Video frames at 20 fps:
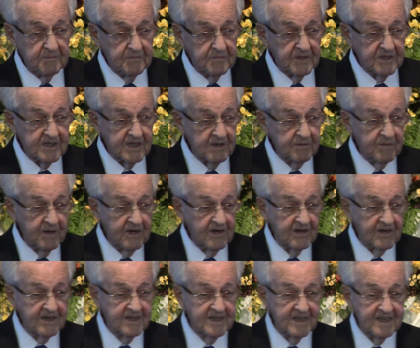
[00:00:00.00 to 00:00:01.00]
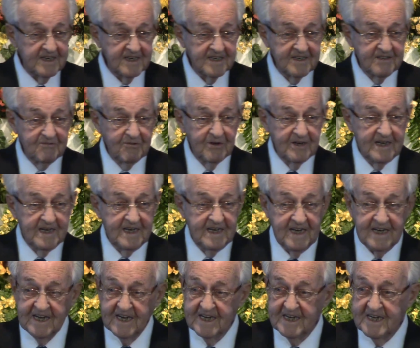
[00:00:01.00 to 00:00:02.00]
But somehow God
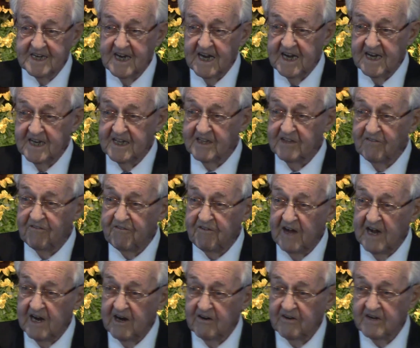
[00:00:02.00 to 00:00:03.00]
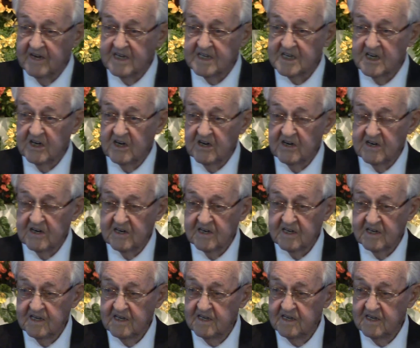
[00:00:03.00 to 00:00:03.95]
reignited the fire in his heart.